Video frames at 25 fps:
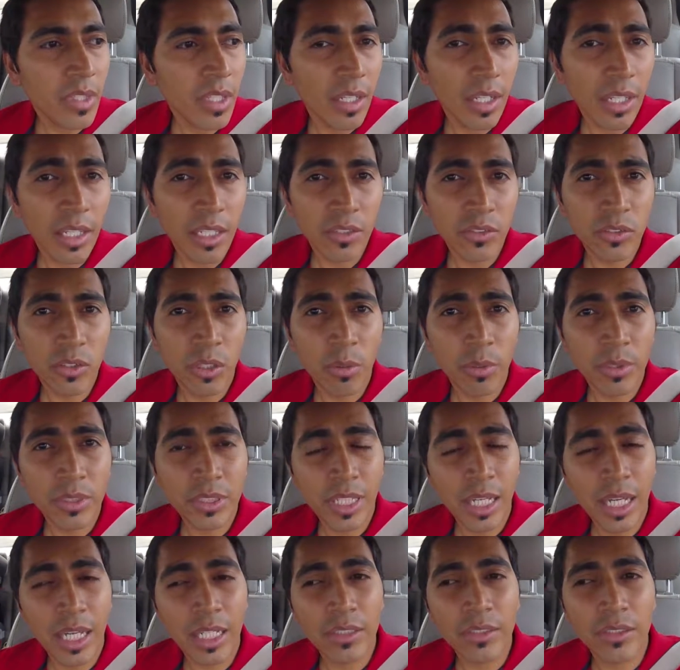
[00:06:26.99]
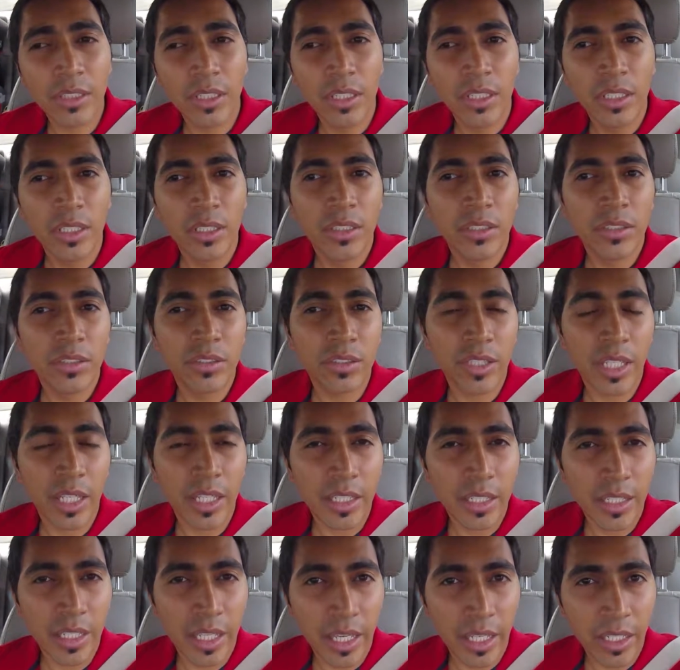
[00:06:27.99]
and as always, guys,
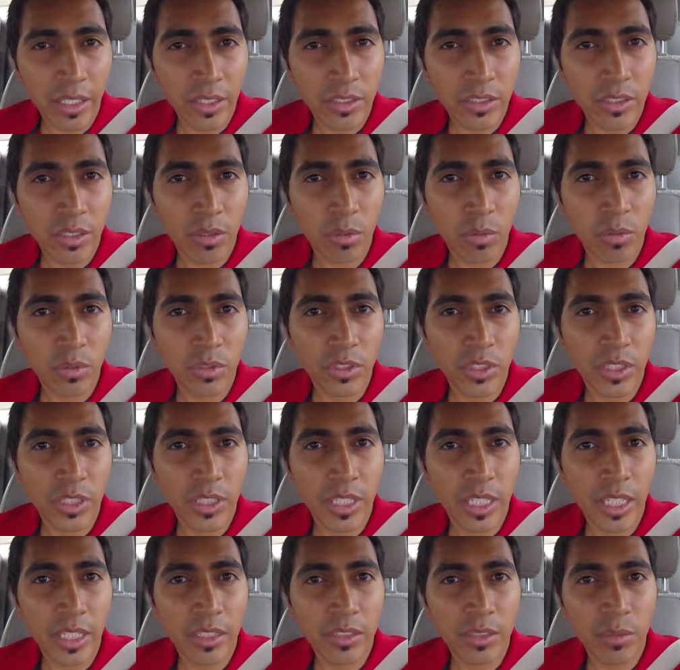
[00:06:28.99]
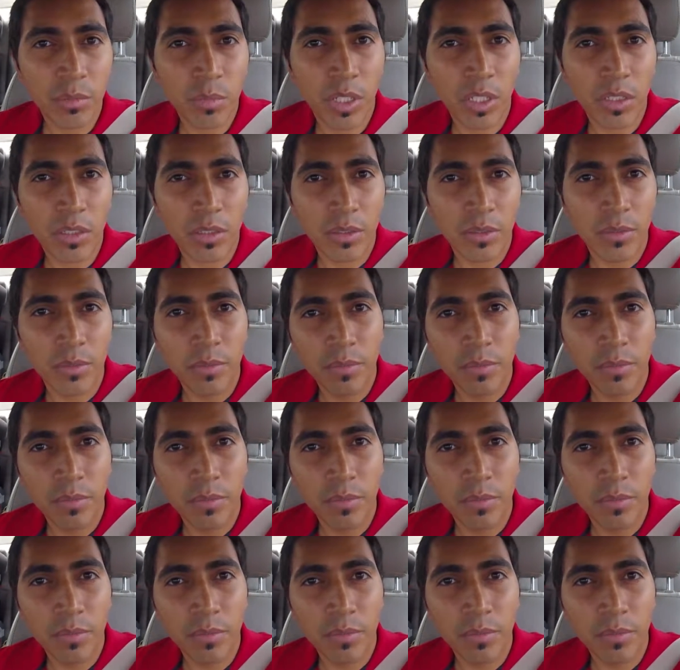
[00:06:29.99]
stay engaged. We'll see you guys tomorrow.